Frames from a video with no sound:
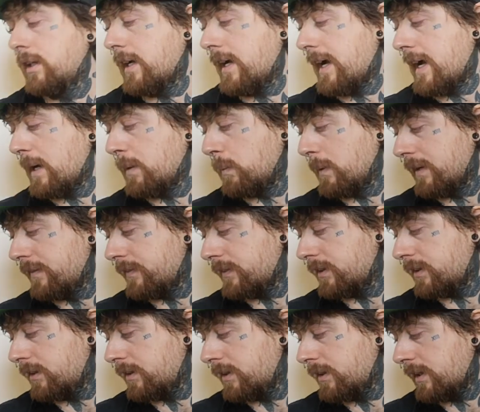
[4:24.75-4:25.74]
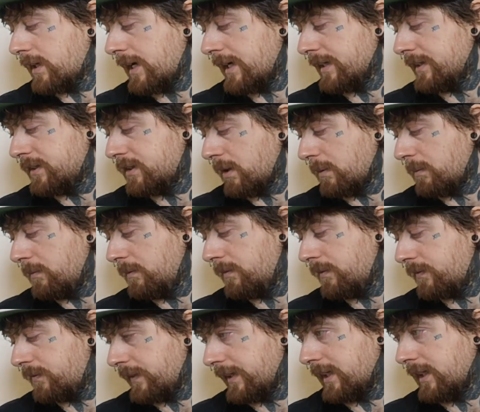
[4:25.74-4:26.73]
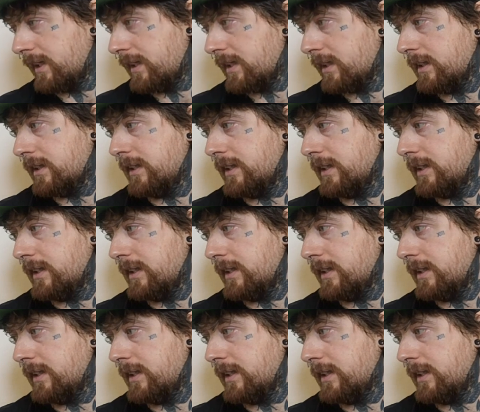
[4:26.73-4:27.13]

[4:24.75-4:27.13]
However, I don't think